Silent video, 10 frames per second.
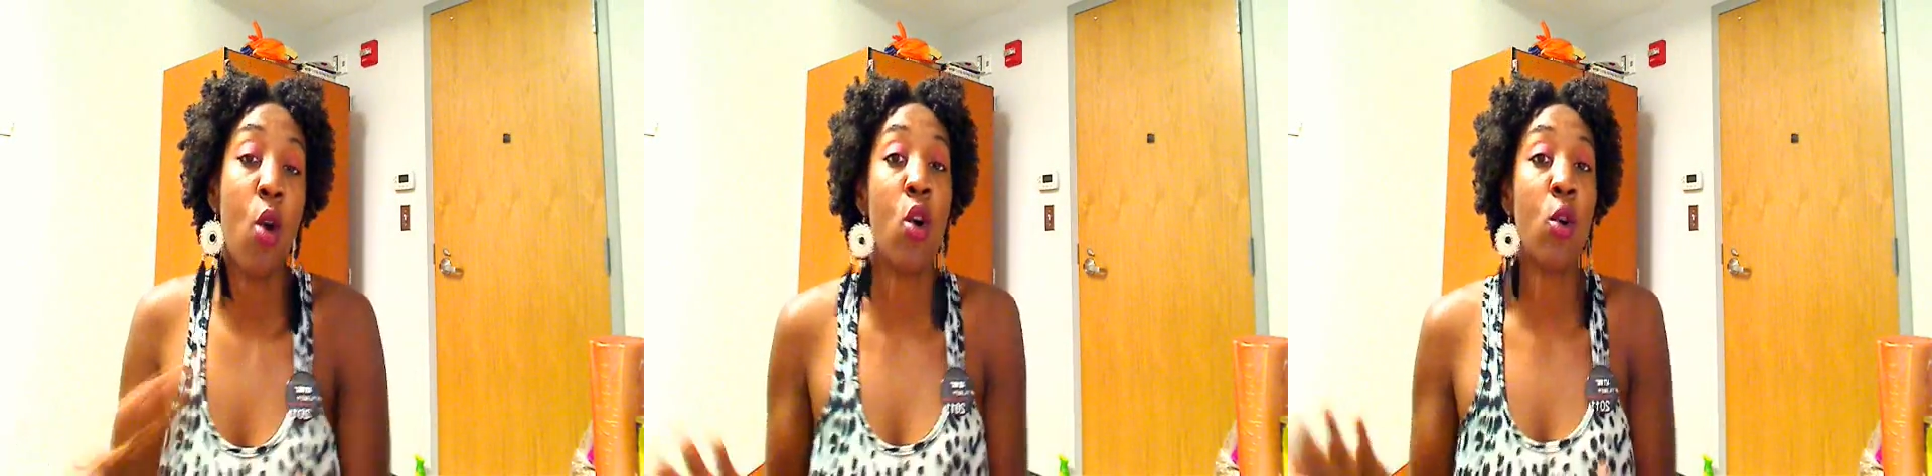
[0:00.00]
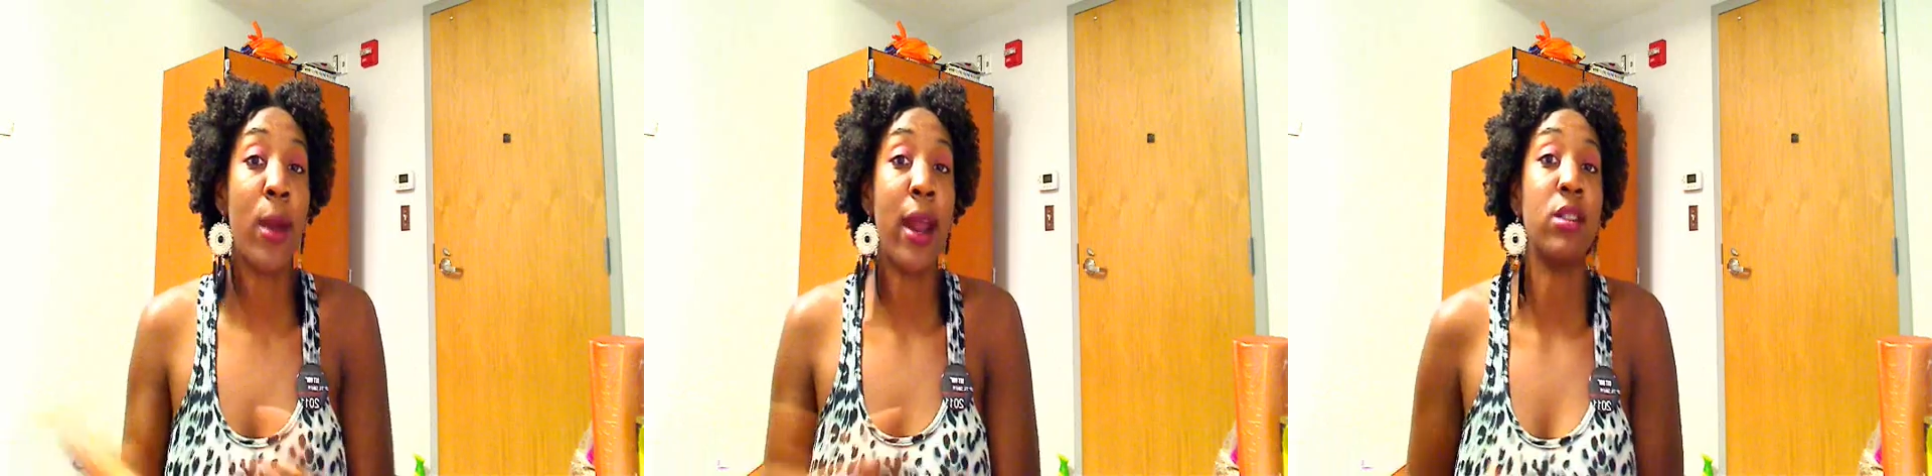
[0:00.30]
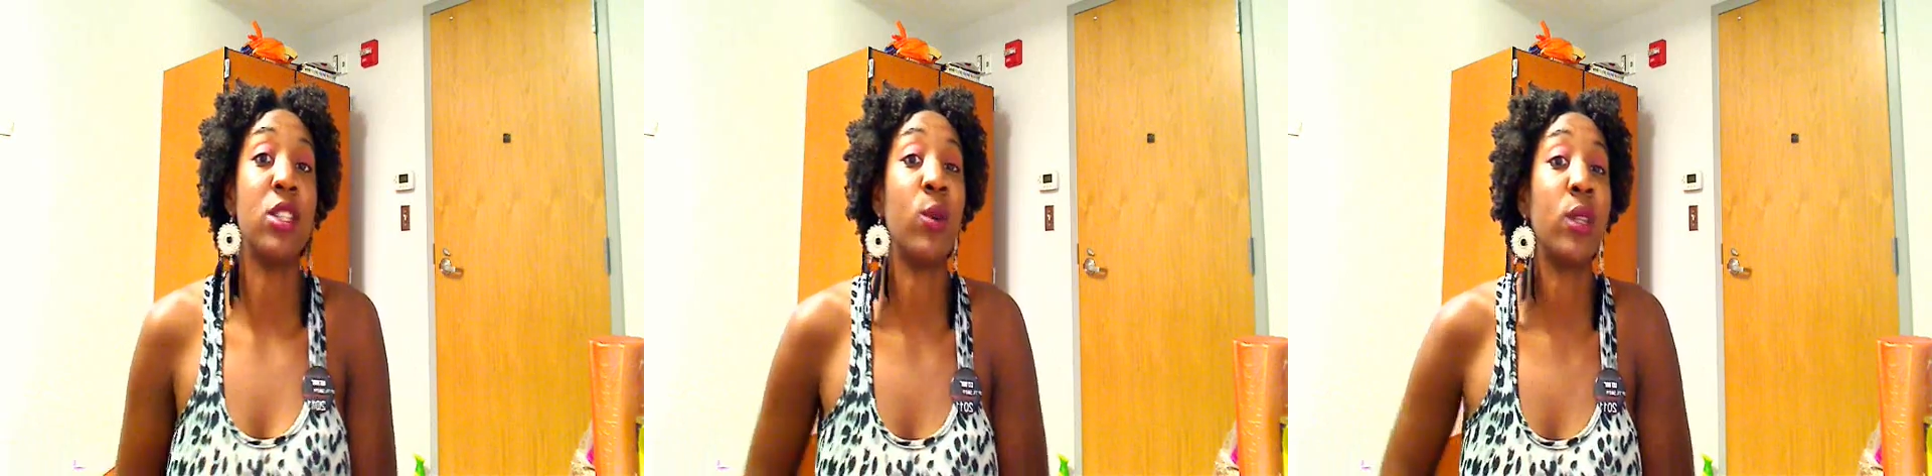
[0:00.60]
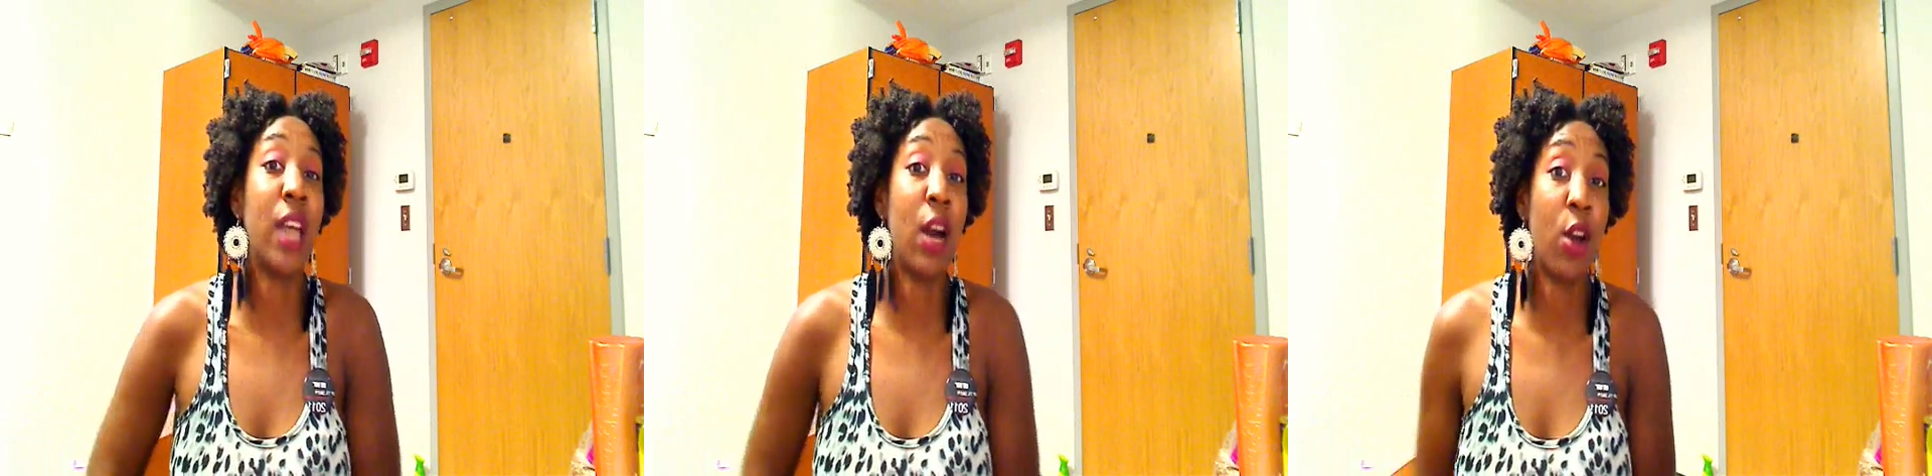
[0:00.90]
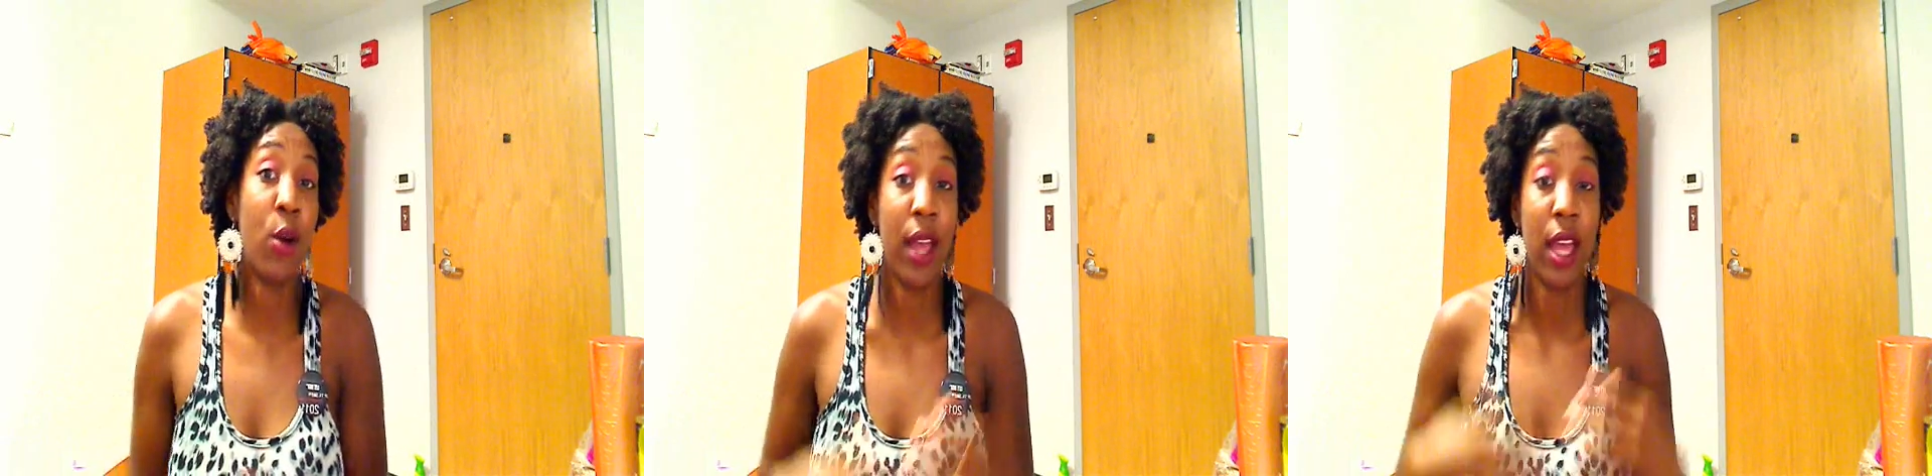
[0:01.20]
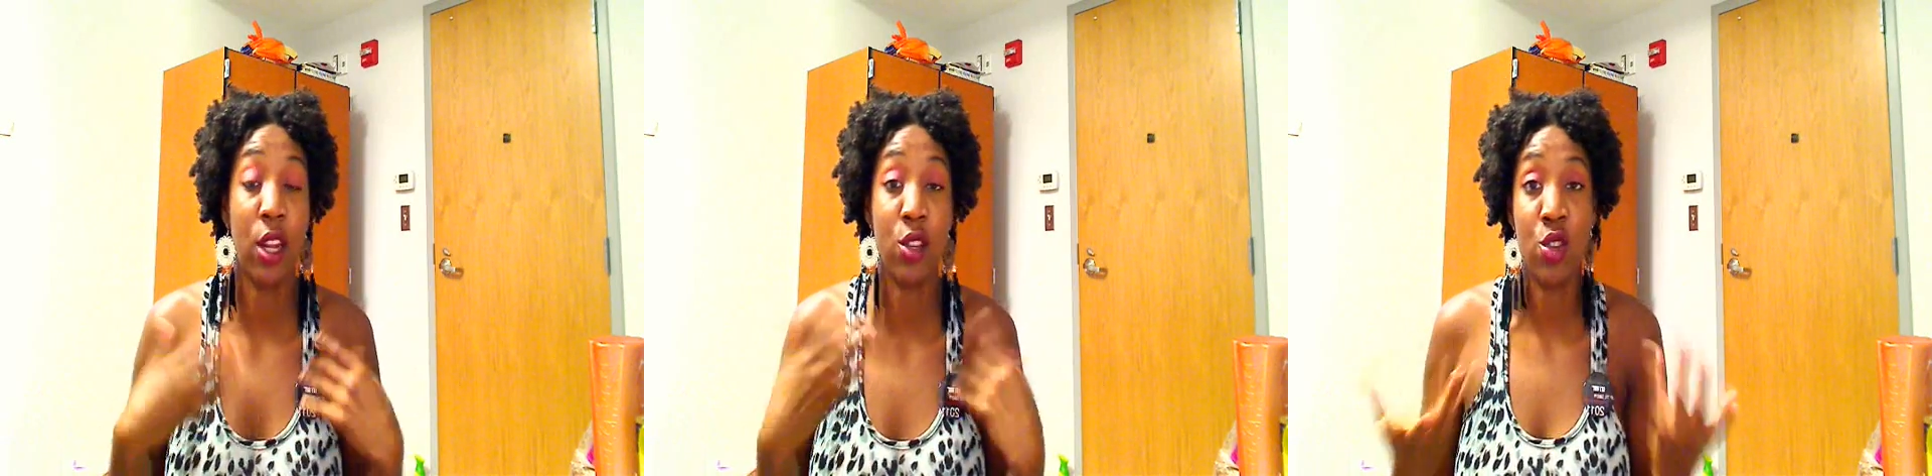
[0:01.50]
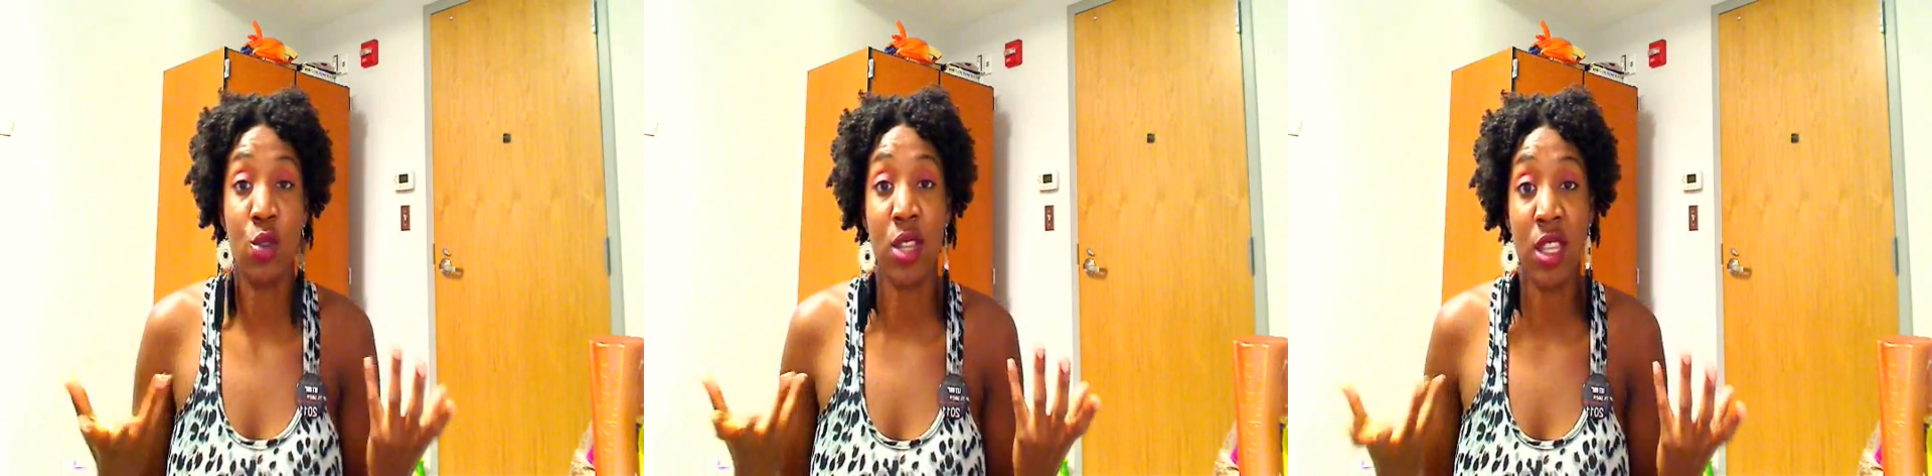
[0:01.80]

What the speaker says: Or what I'll do is I'll go ahead and do